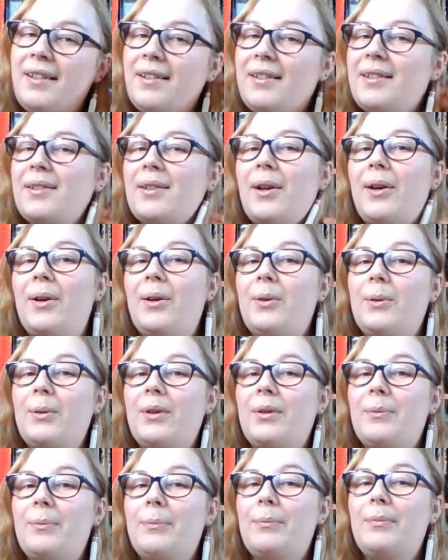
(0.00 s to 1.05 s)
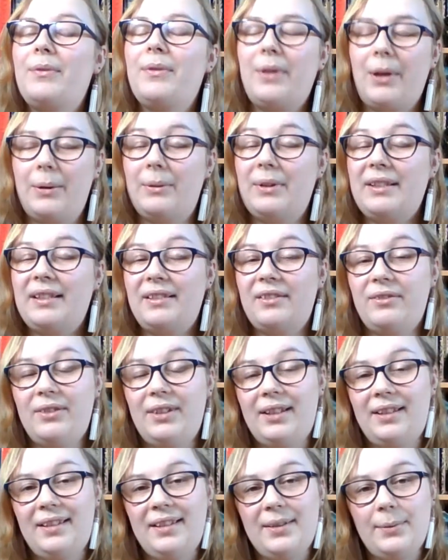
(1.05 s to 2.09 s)
So, no, I didn't
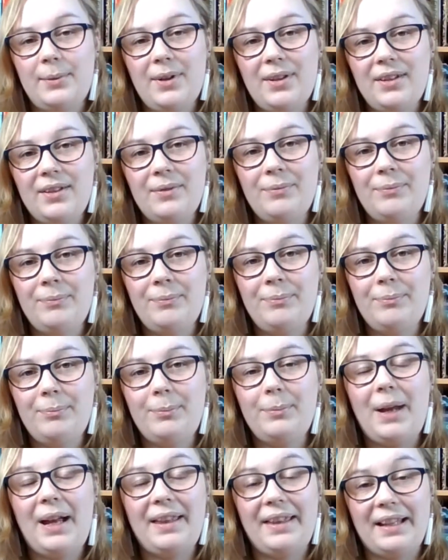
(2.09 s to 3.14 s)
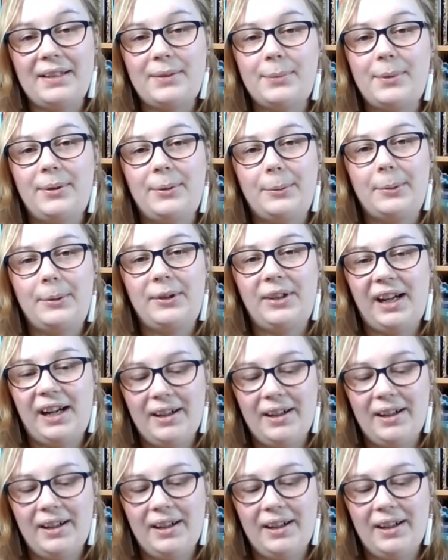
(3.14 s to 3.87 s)
read this one. And that's where we're